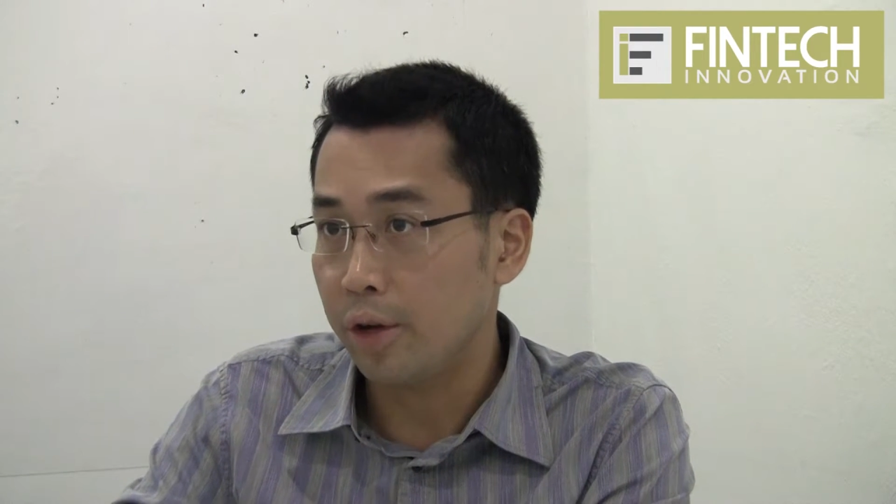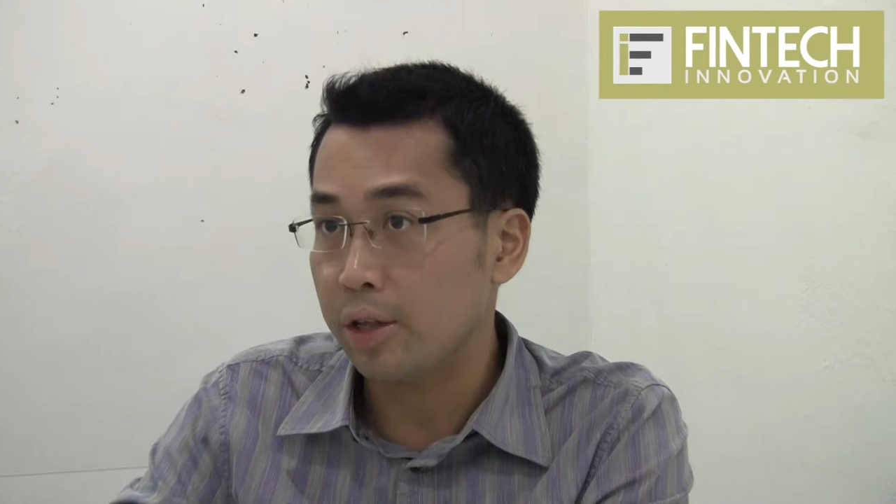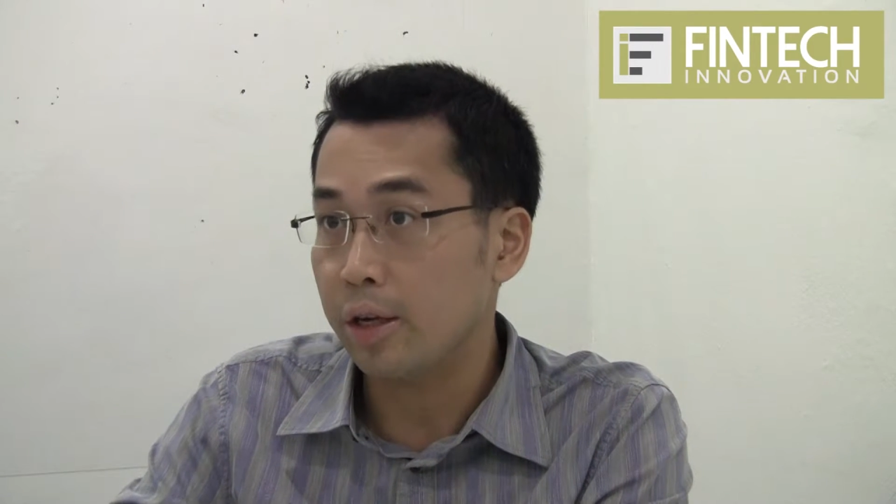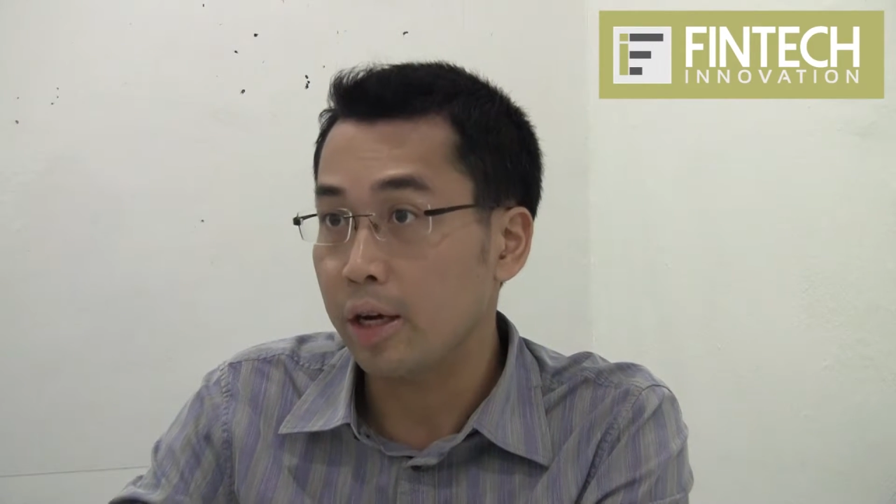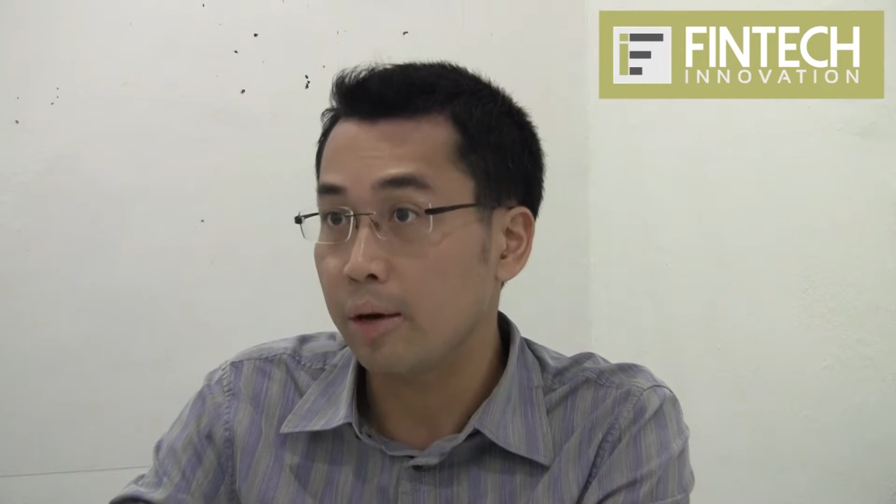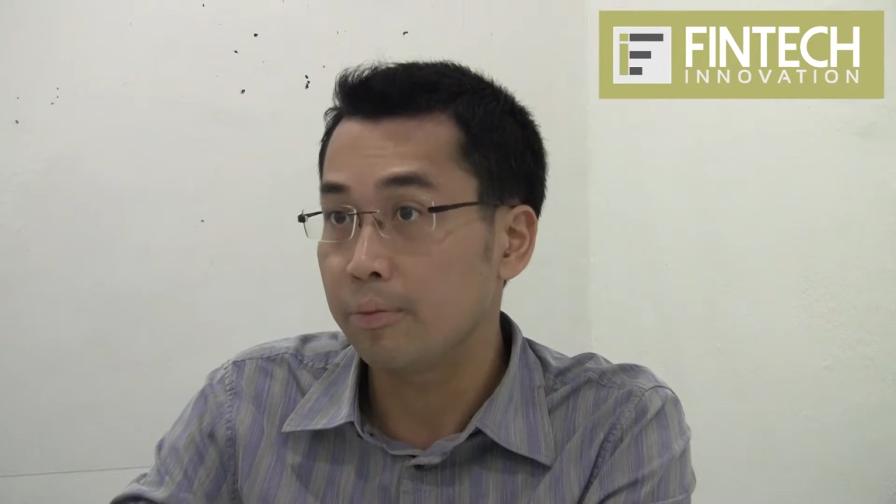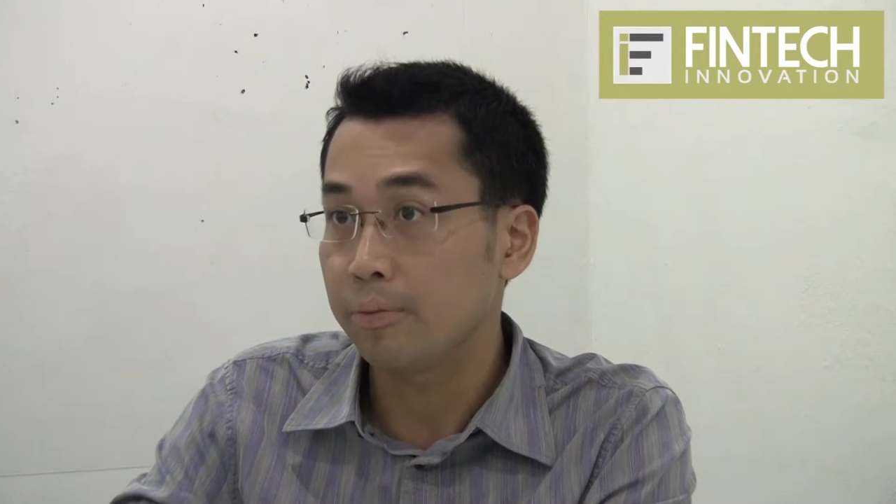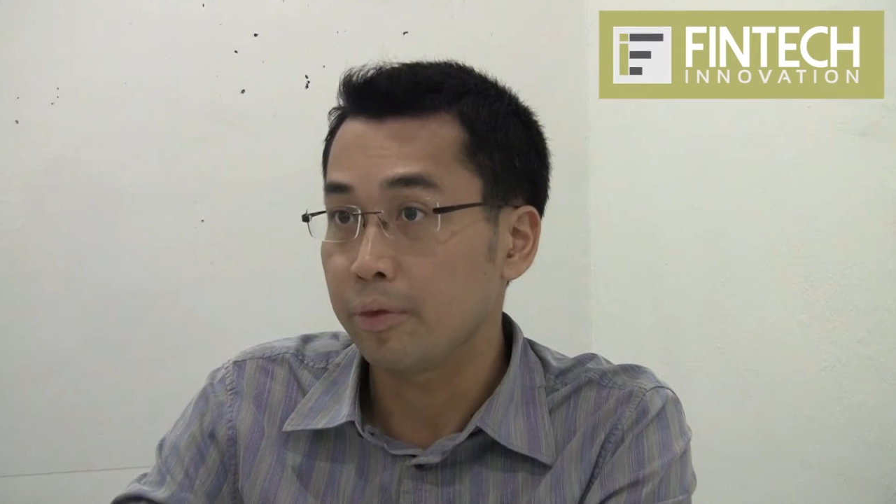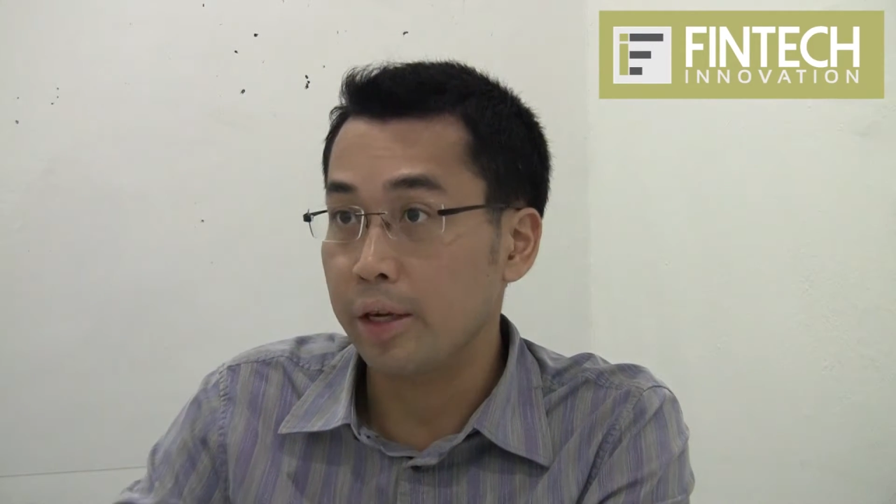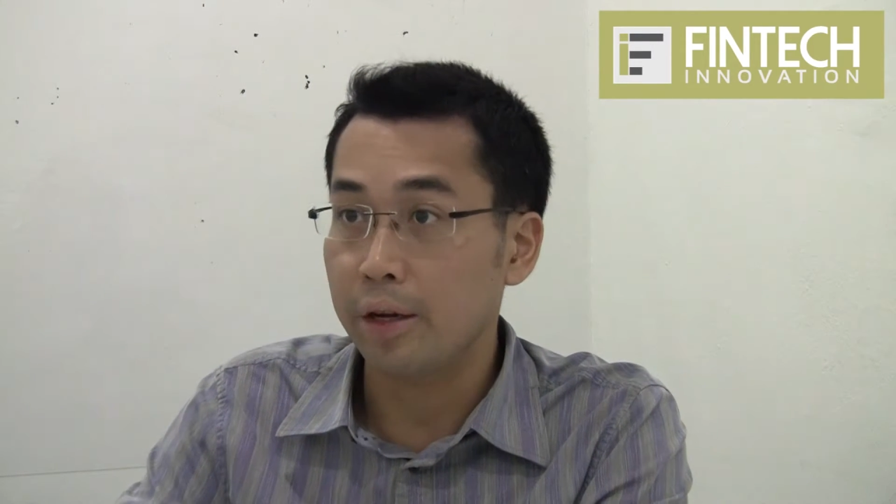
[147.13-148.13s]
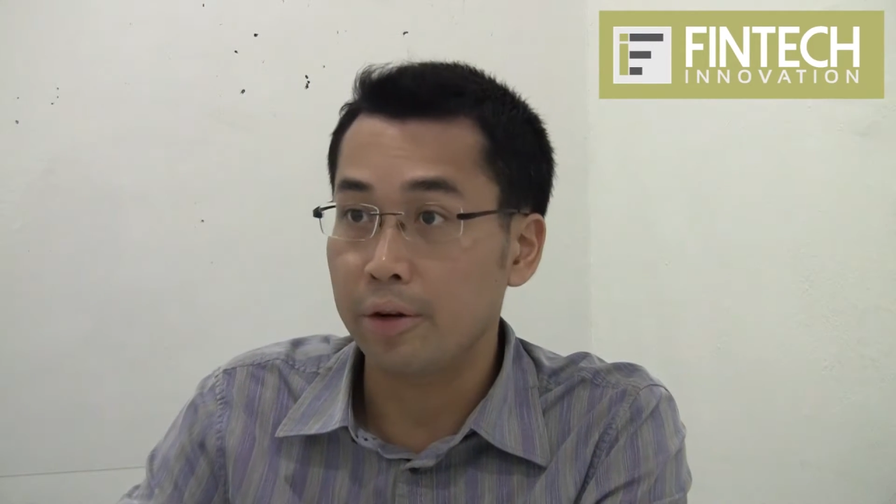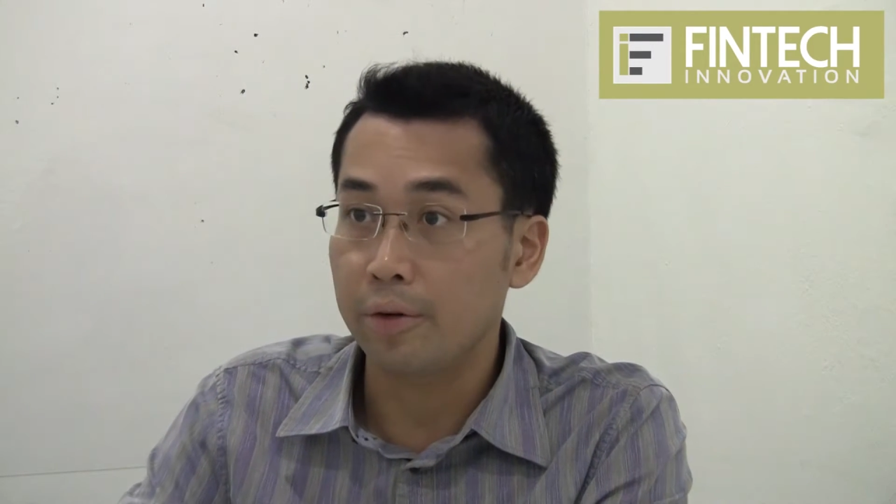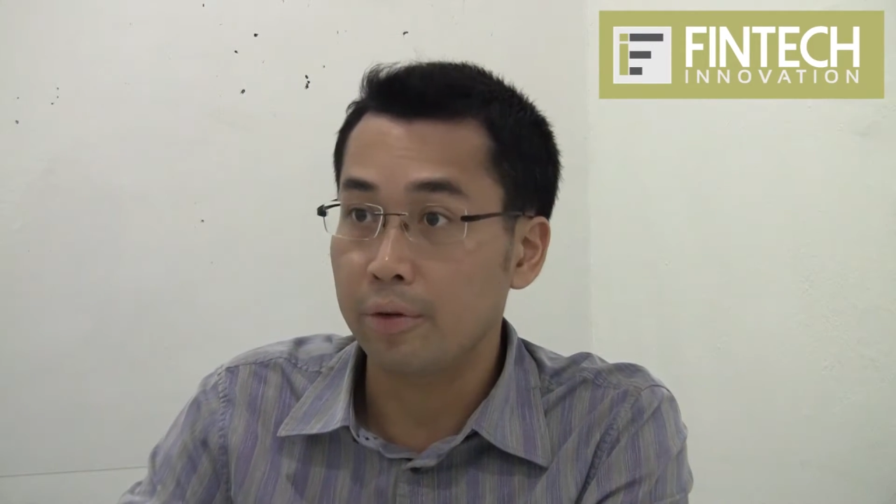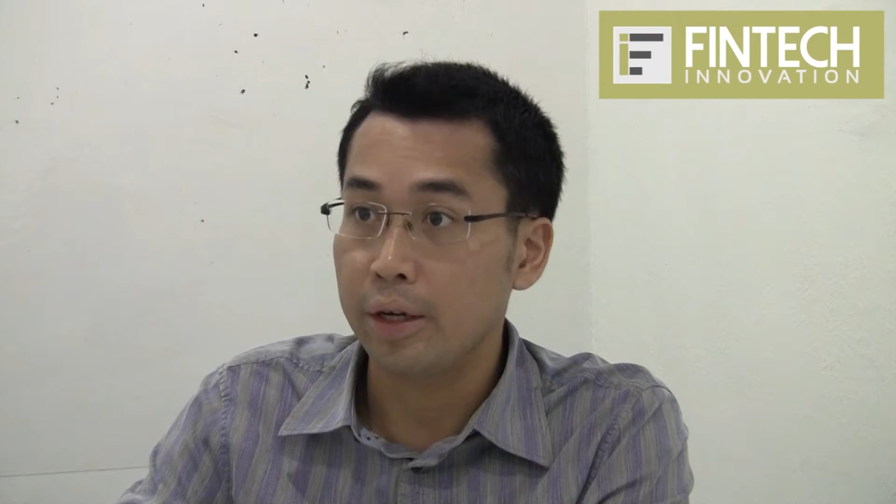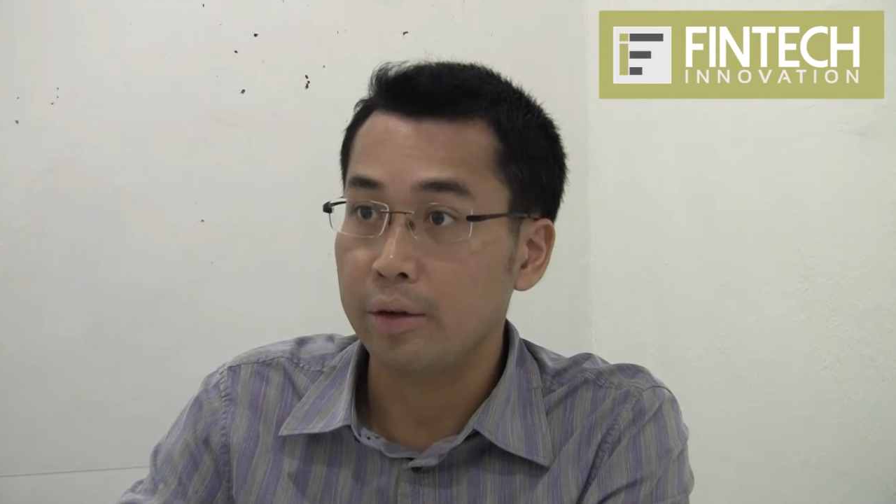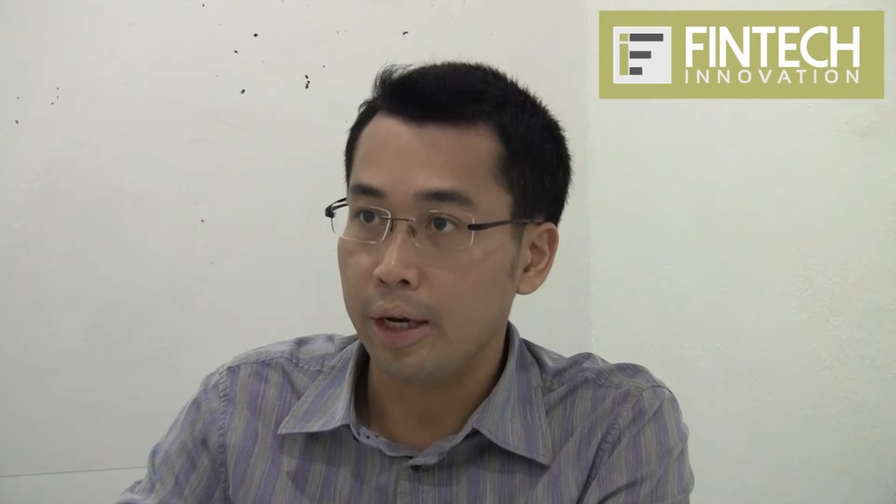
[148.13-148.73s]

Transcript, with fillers: fixed income category.